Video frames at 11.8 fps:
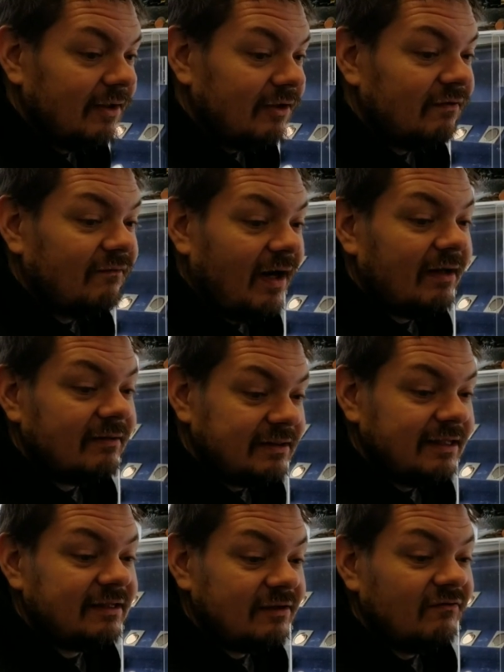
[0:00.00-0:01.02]
you've got
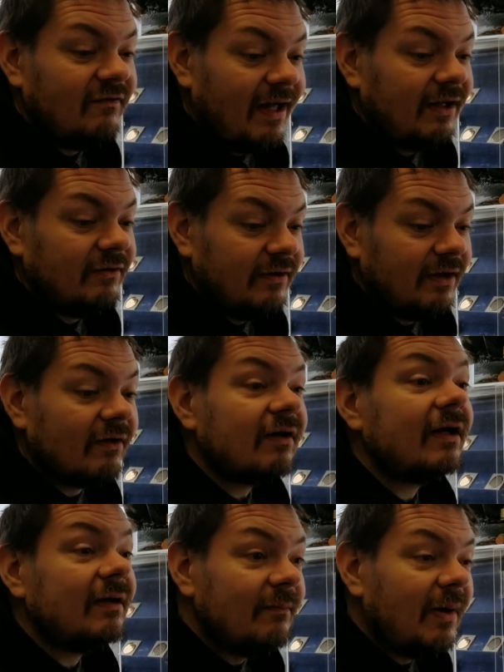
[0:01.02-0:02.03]
decent value there
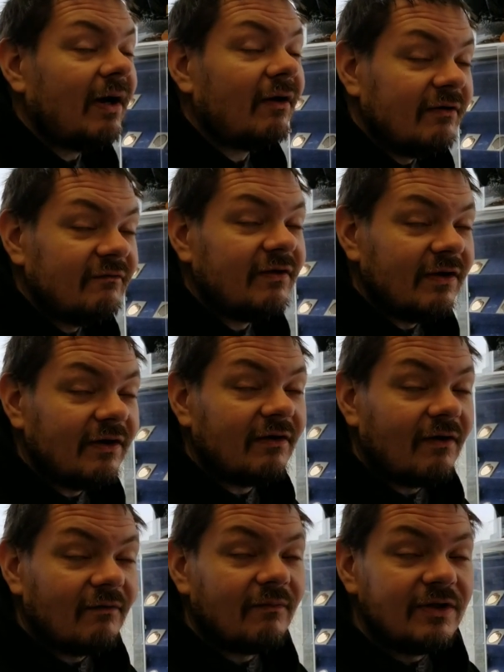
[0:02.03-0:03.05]
comparative to
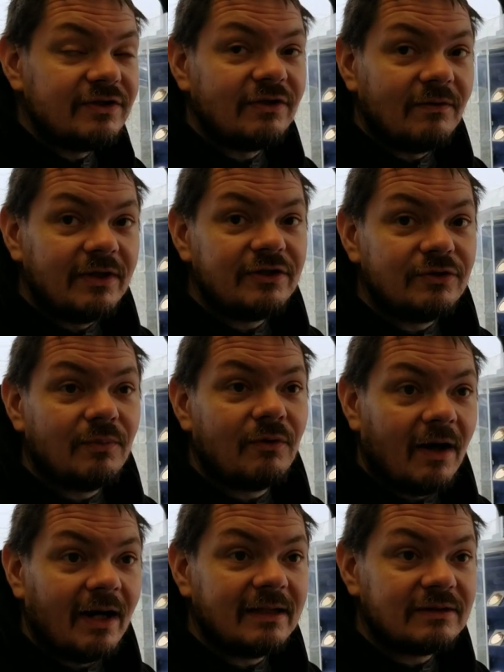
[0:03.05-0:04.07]
their original issue
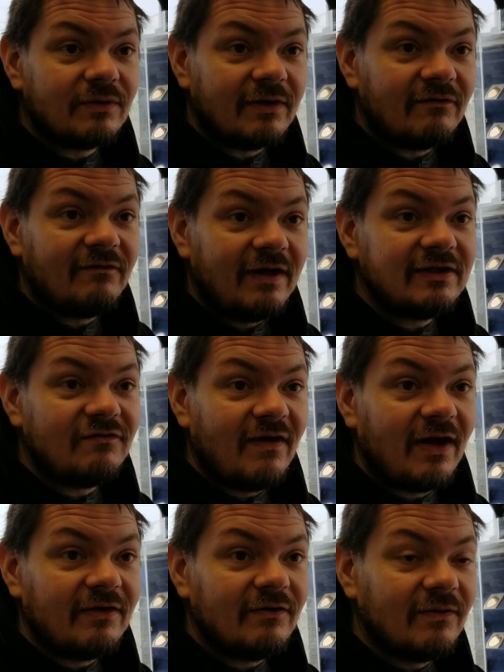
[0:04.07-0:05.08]
price or their face
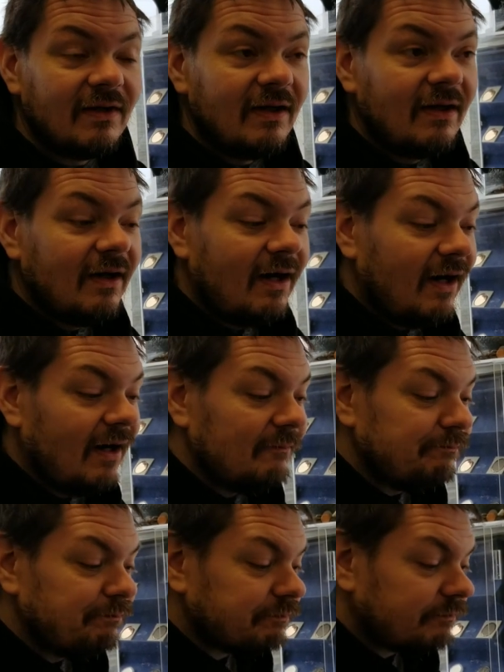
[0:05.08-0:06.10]
value. Um,
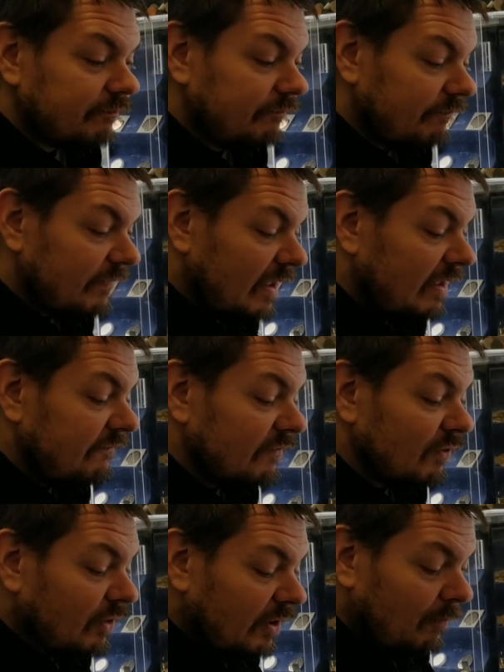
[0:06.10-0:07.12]
if you
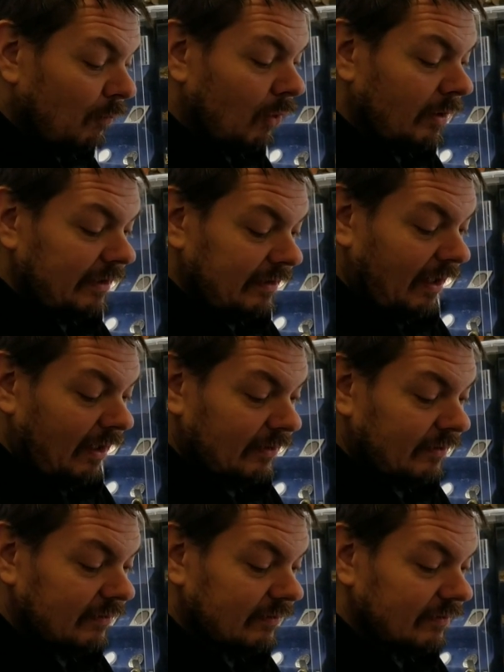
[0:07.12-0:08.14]
look at a Morgan
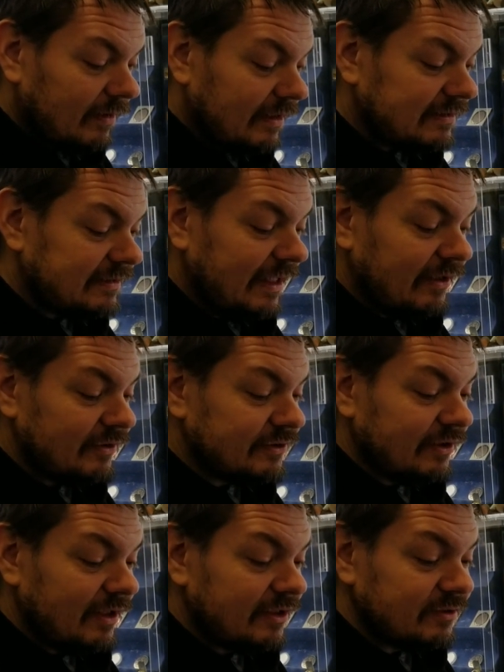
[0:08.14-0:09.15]
dollar, a standard
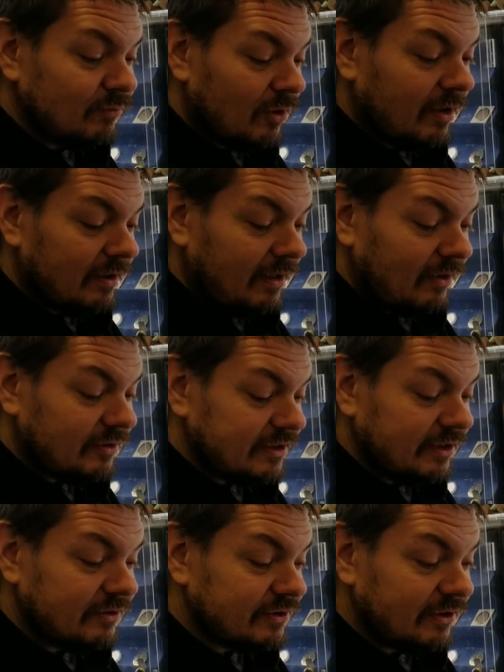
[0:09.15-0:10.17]
circulation Morgan dollar,
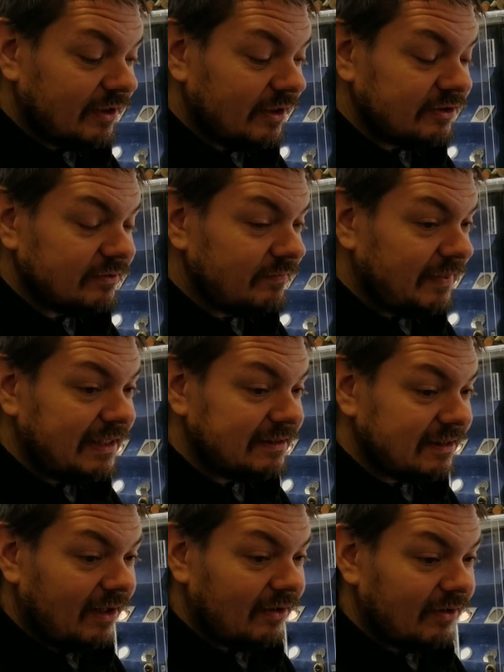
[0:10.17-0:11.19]
standard circulation peace
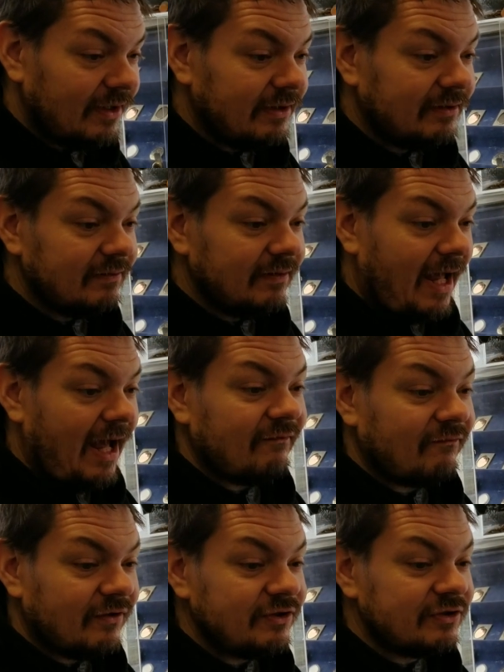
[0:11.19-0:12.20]
dollar in
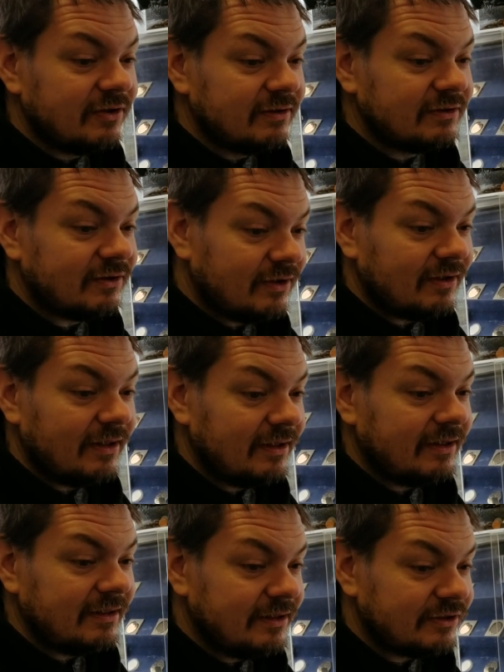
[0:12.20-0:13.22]
average circulated
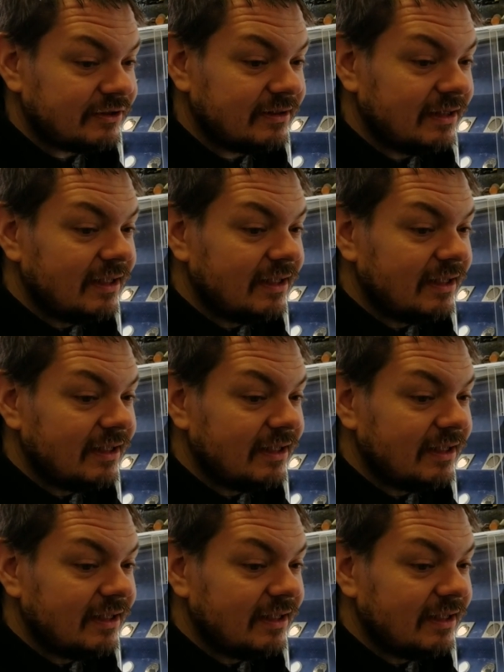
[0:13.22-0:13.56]
condition,